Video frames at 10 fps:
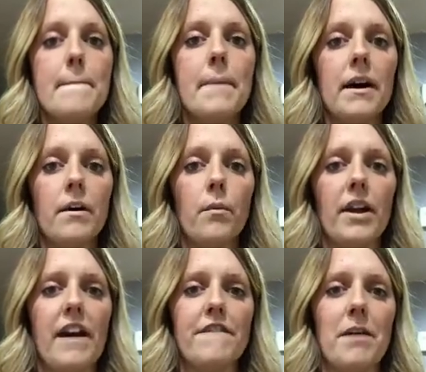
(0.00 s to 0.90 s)
But
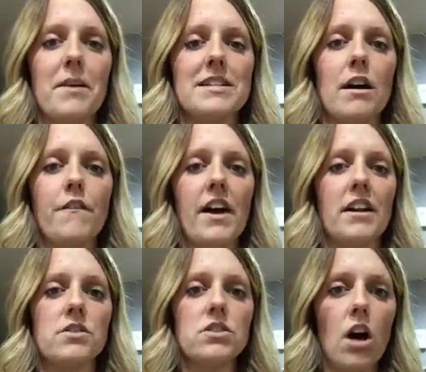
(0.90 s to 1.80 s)
when I find myself
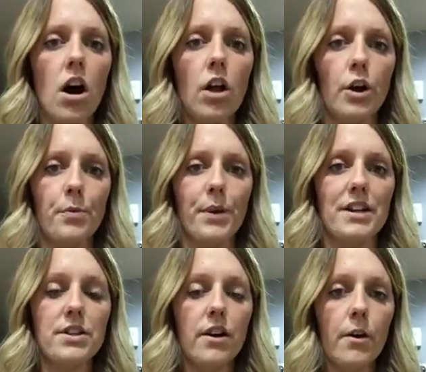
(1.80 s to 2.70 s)
at a stall or a
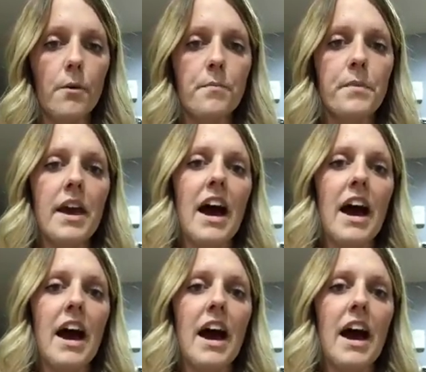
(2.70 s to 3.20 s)
plateau,